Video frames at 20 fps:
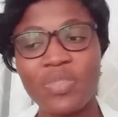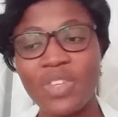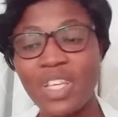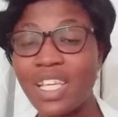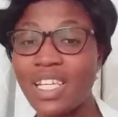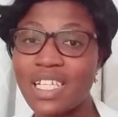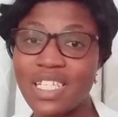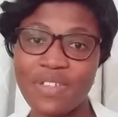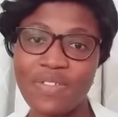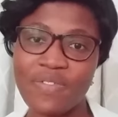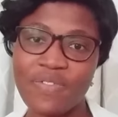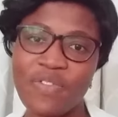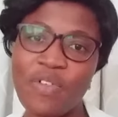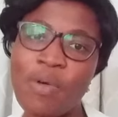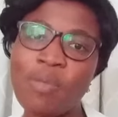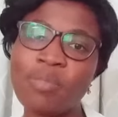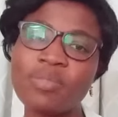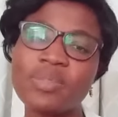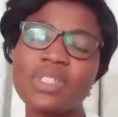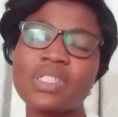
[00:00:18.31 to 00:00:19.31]
and is
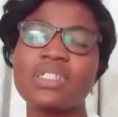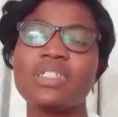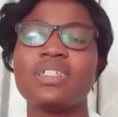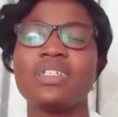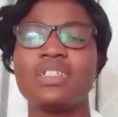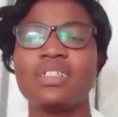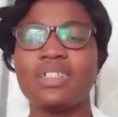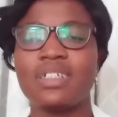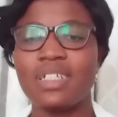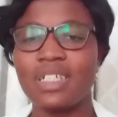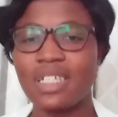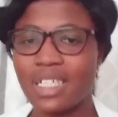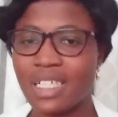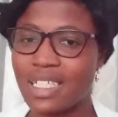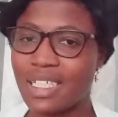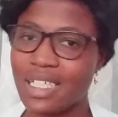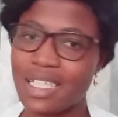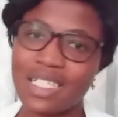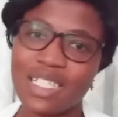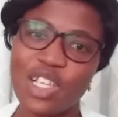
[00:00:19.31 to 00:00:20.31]
informed,
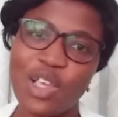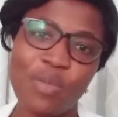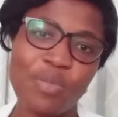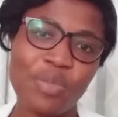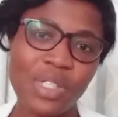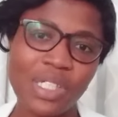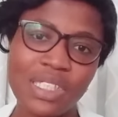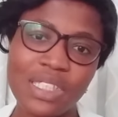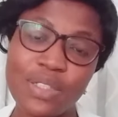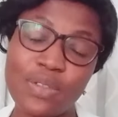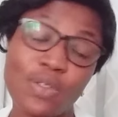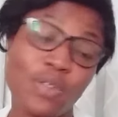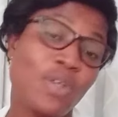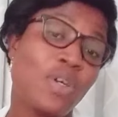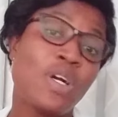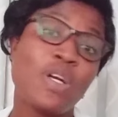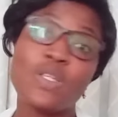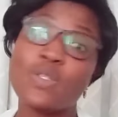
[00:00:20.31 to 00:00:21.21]
it is a big deal.